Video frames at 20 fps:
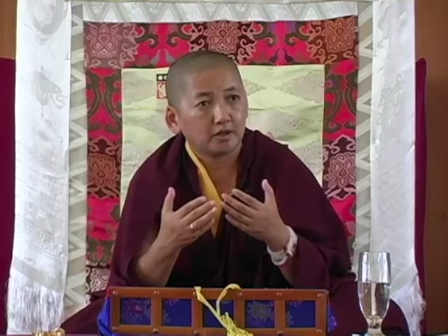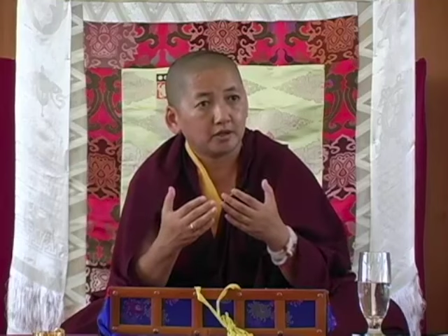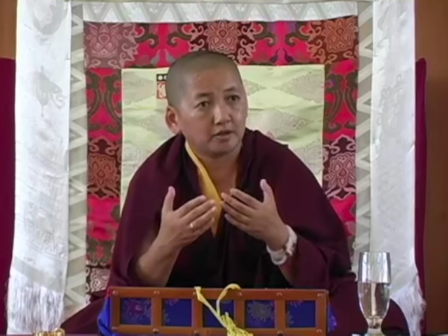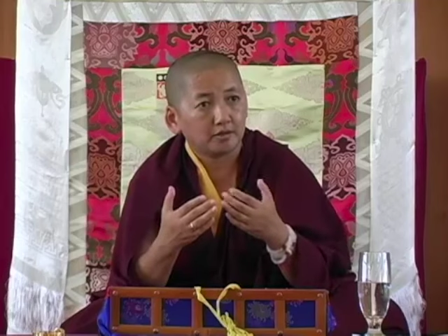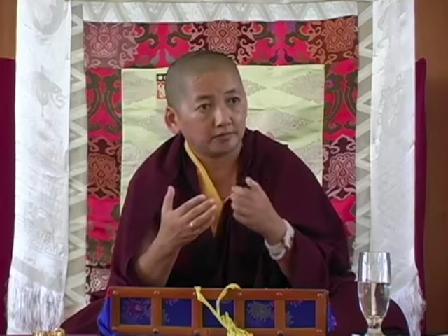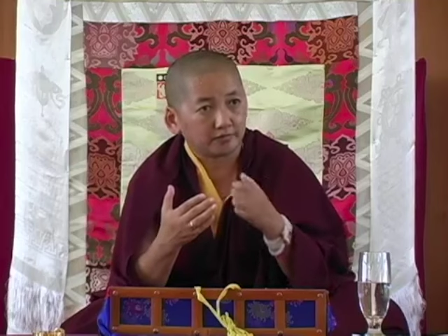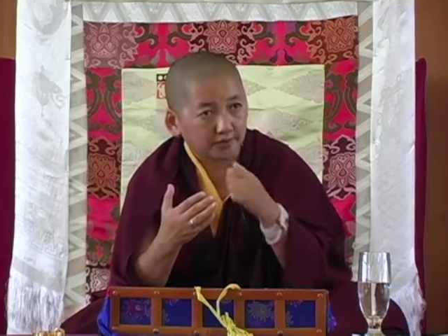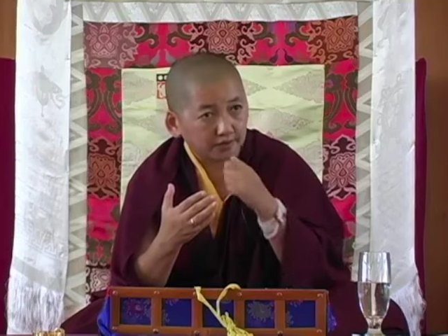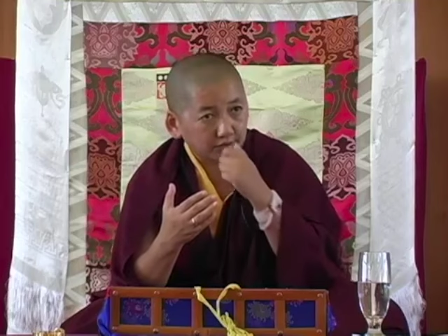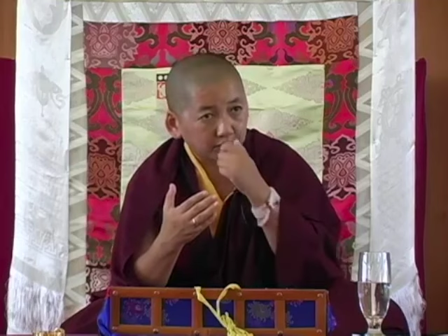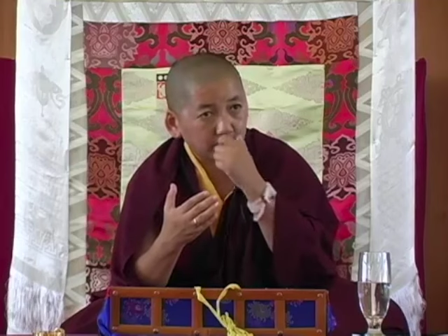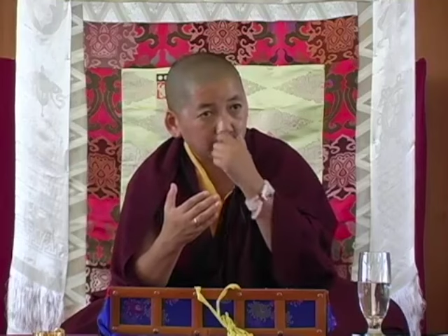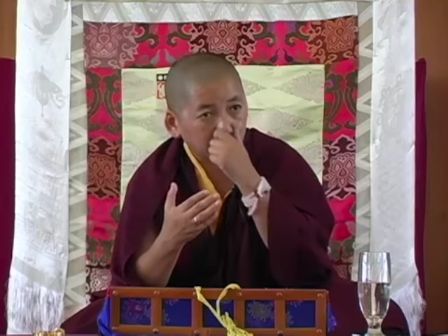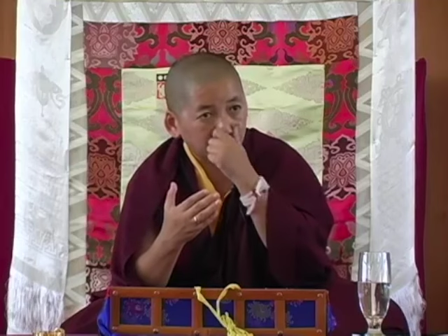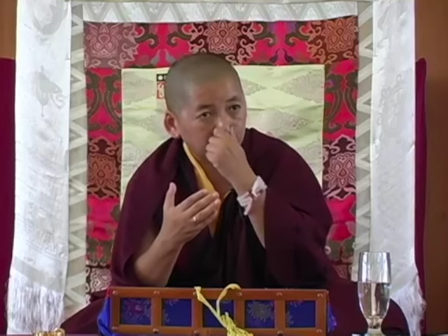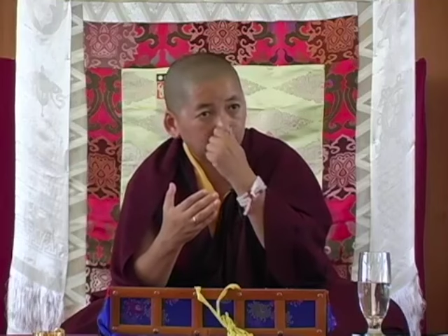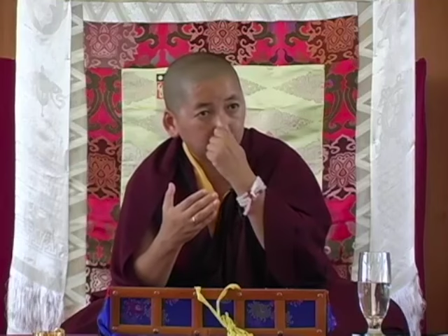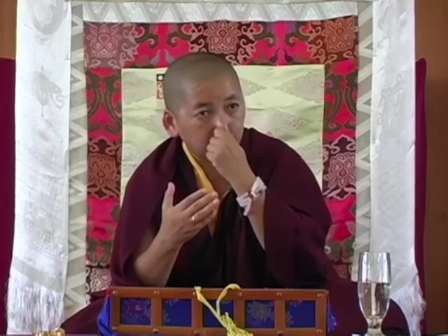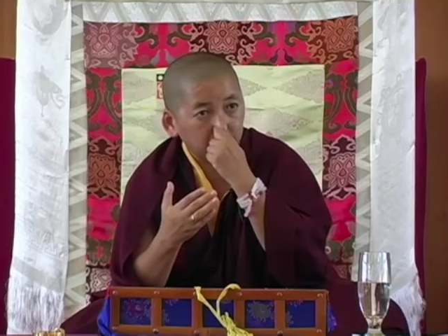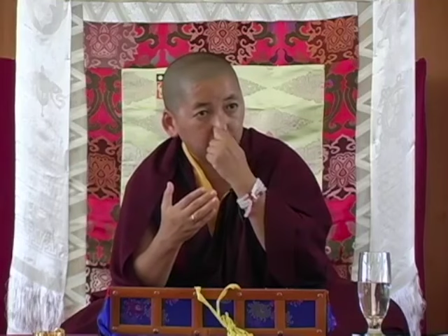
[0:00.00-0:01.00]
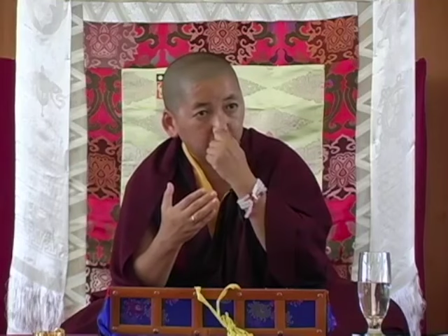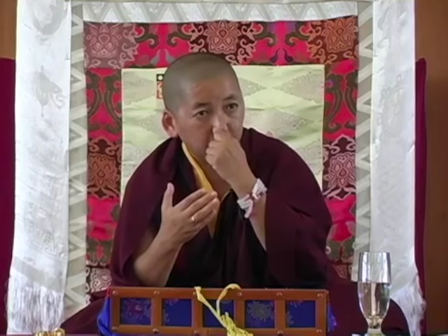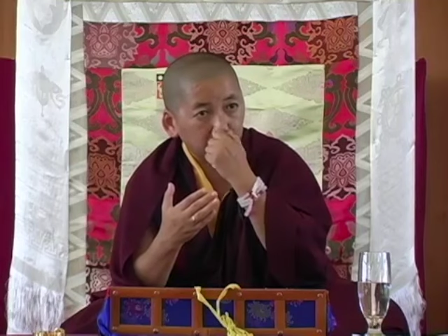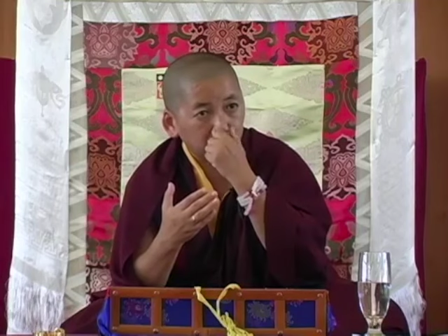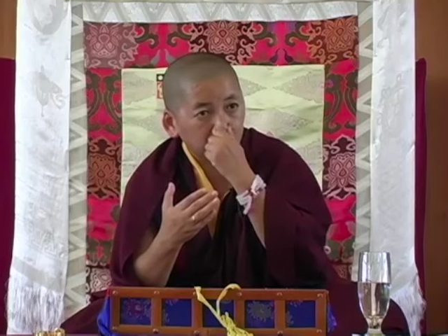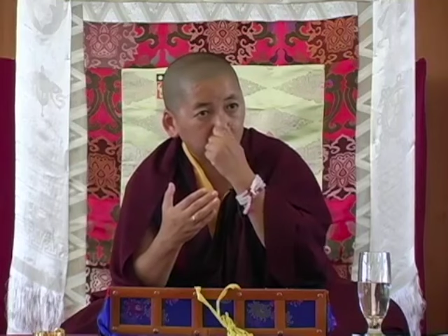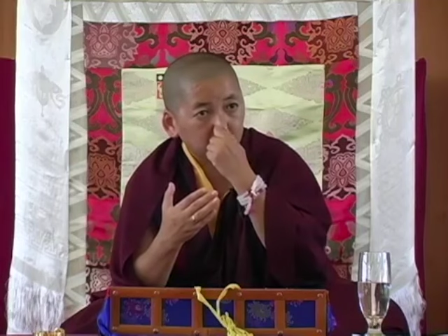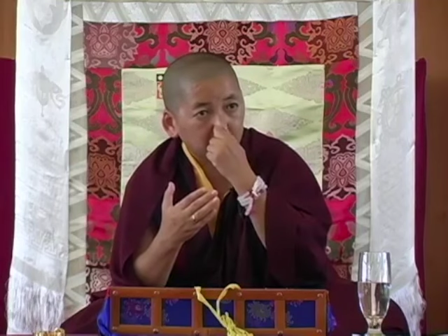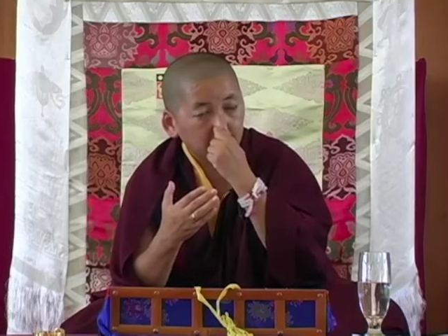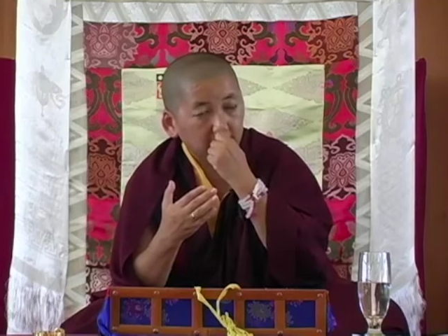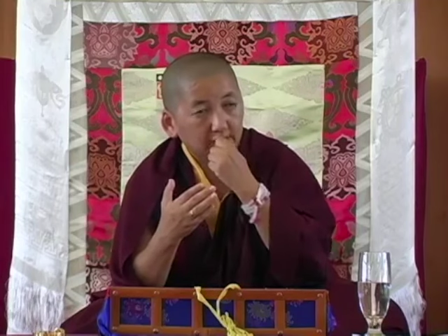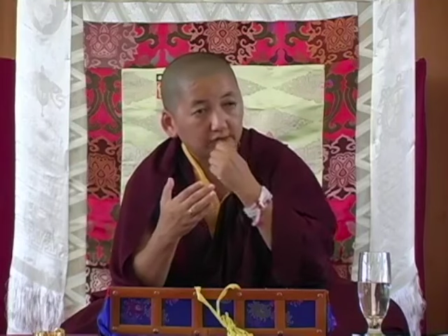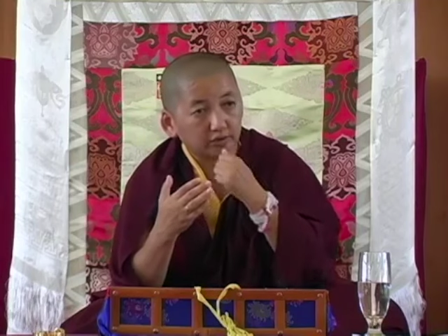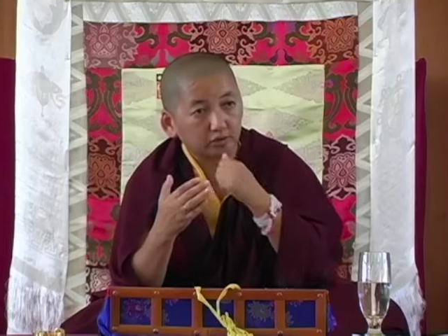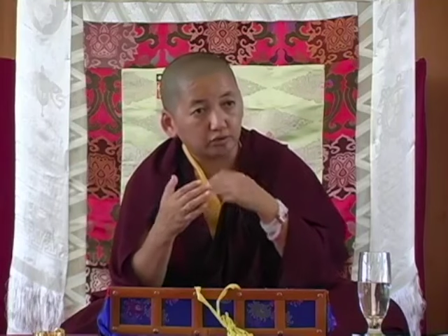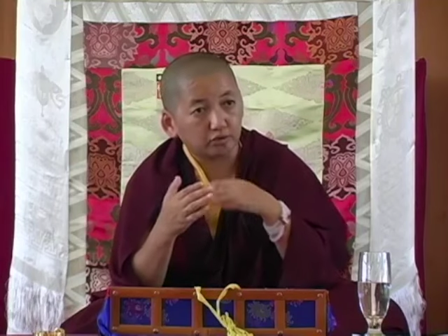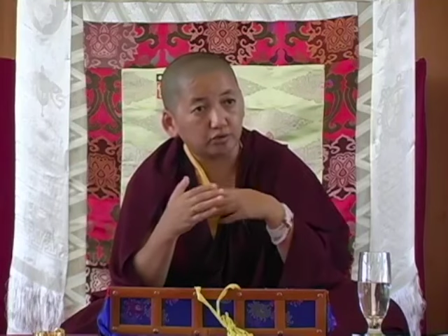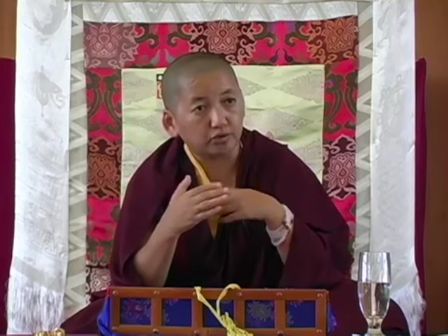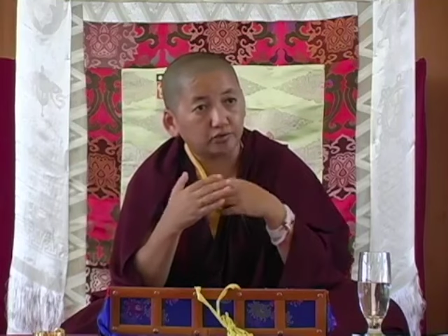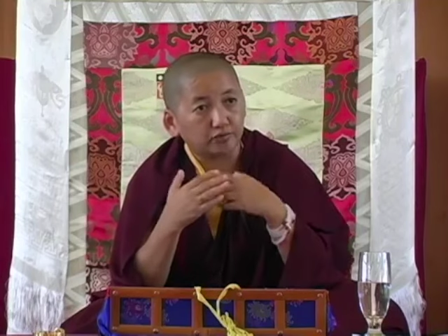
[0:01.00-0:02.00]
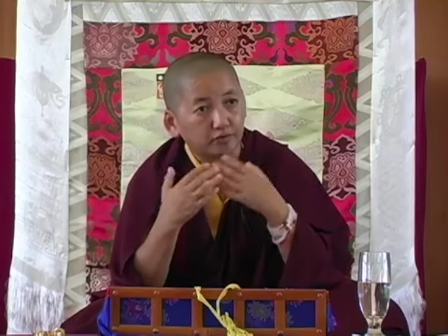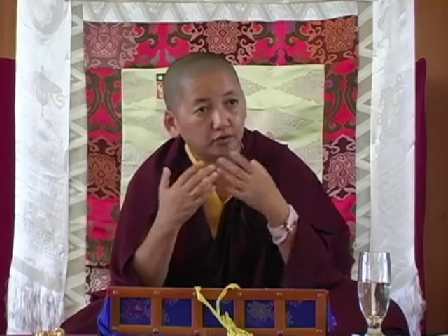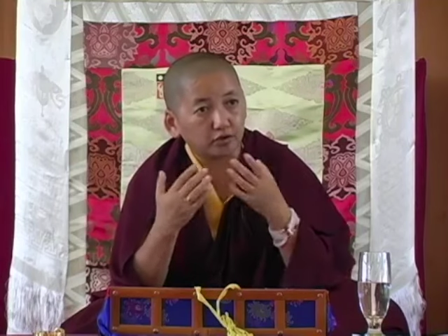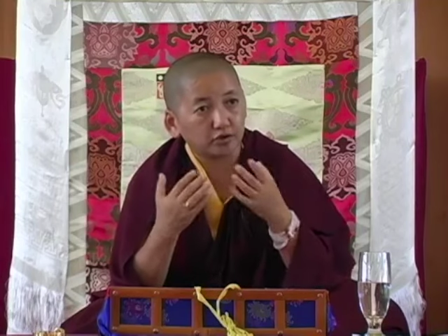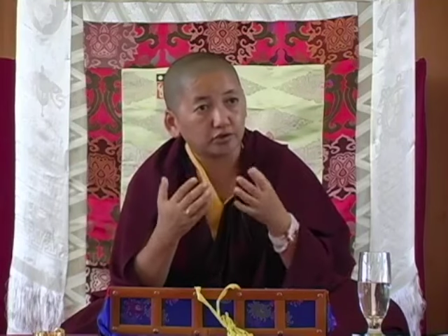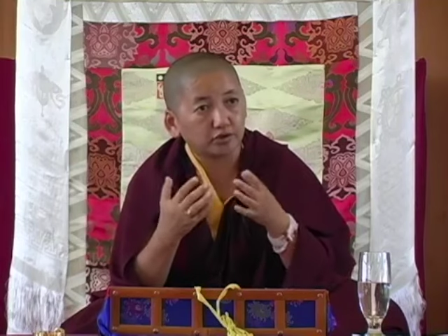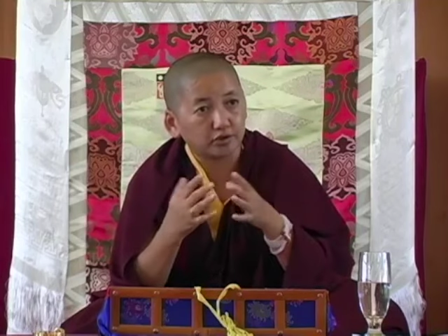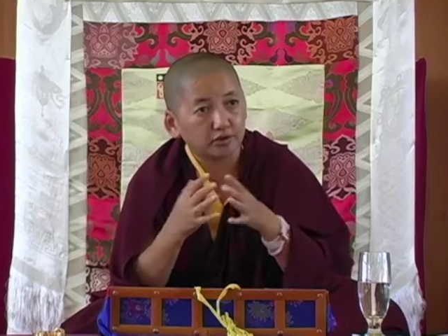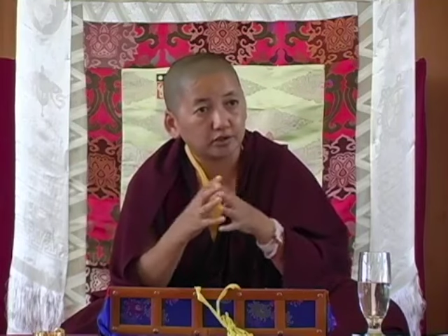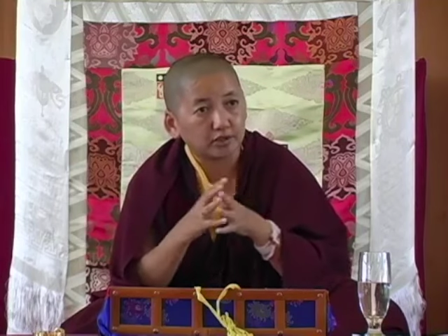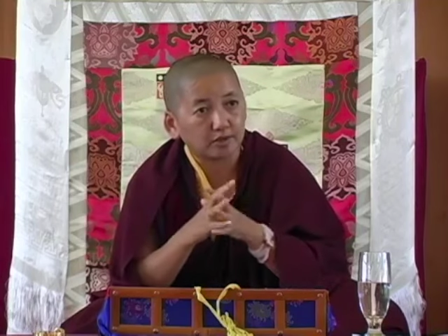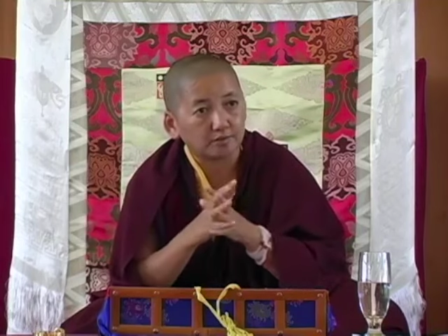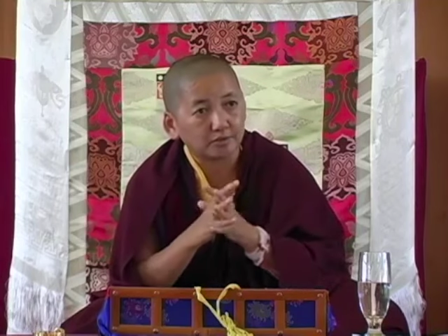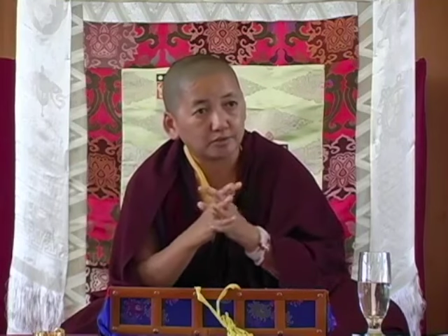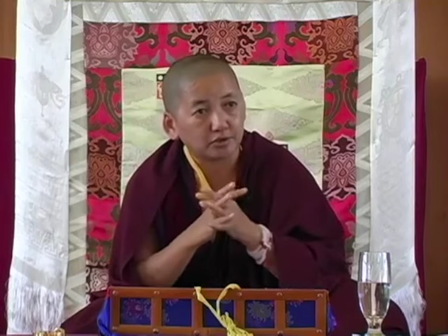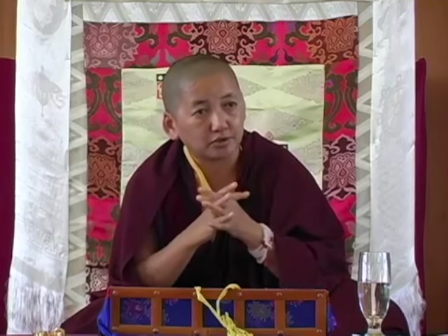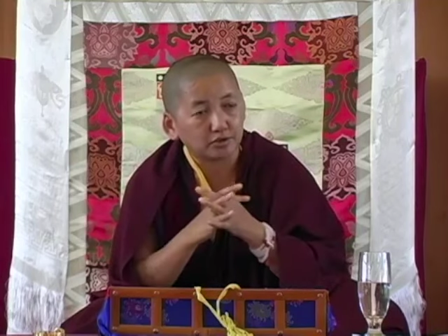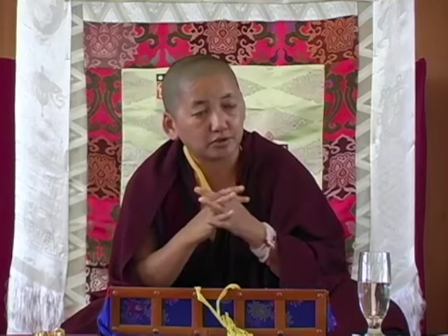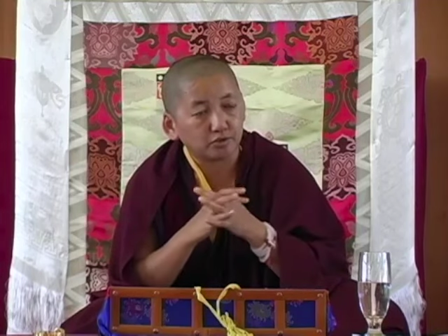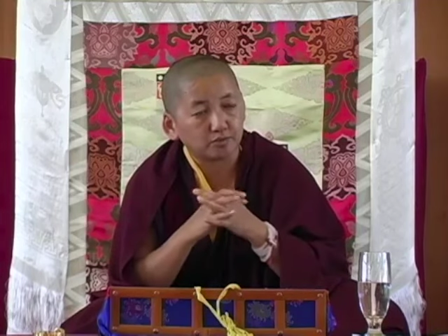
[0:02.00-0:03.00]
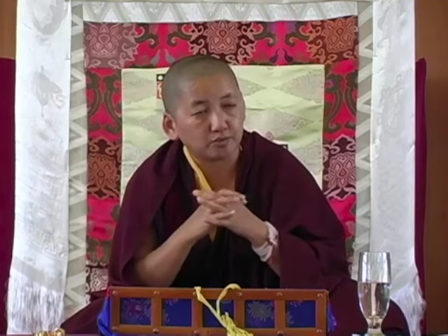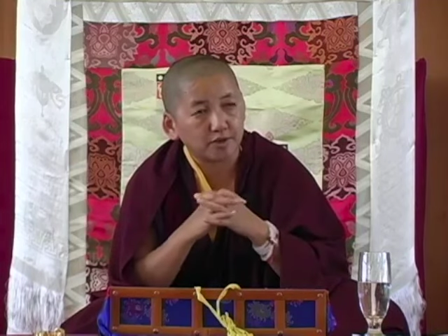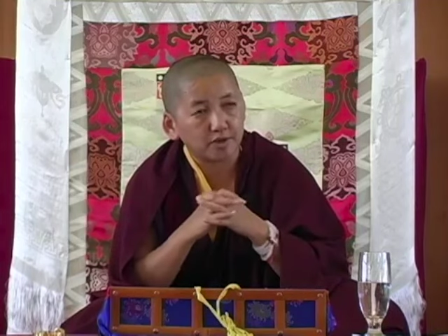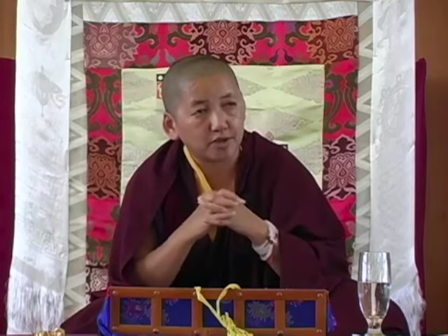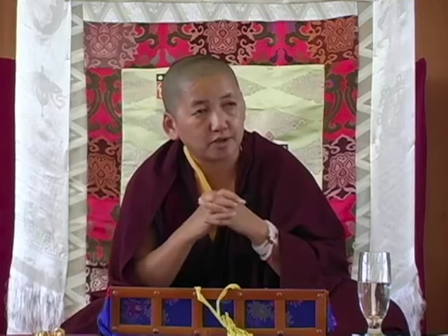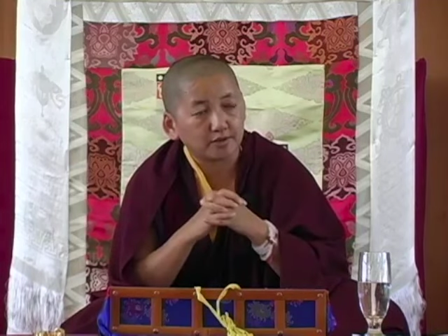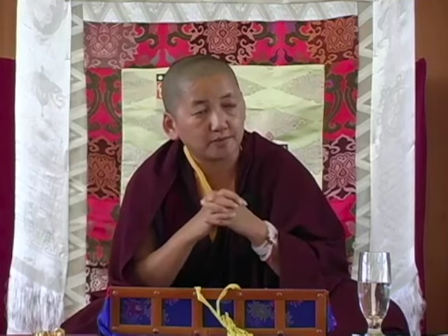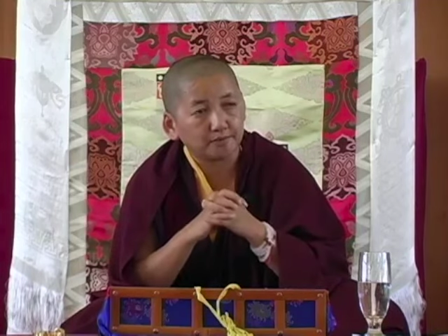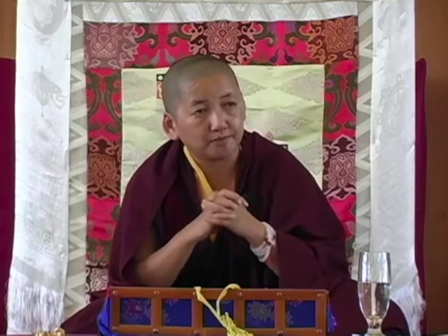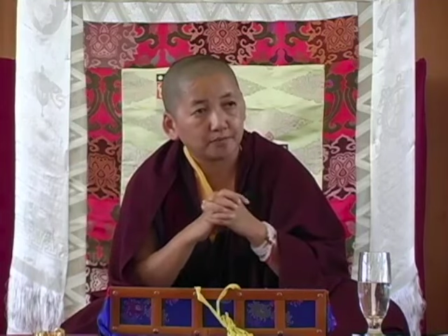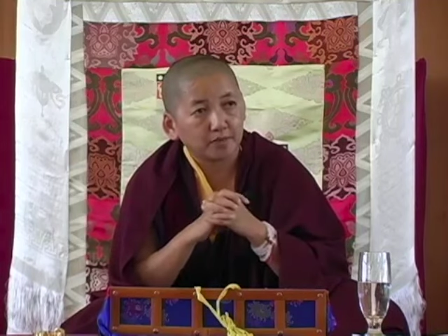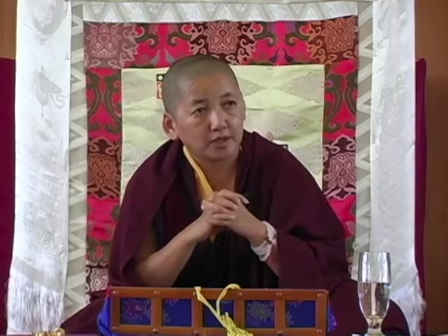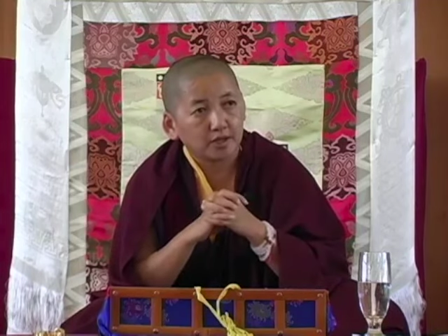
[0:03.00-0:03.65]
the Vajrayana guru. And guru devotion comes into being.